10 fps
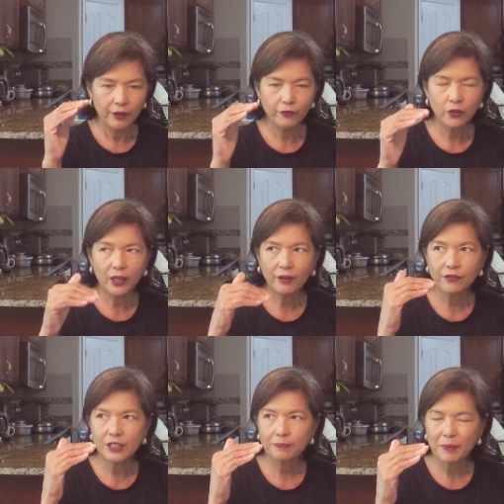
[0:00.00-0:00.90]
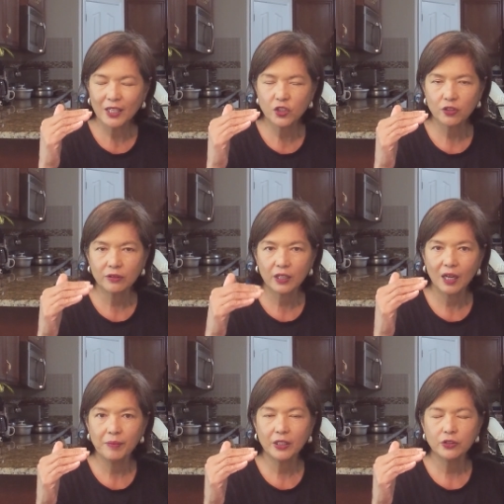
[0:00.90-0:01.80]
if you have this pension
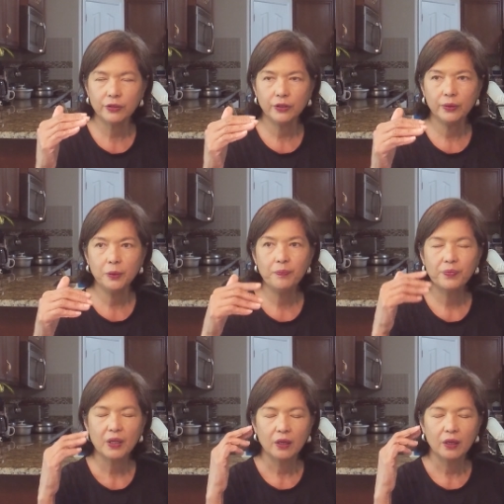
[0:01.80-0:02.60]
coming to you,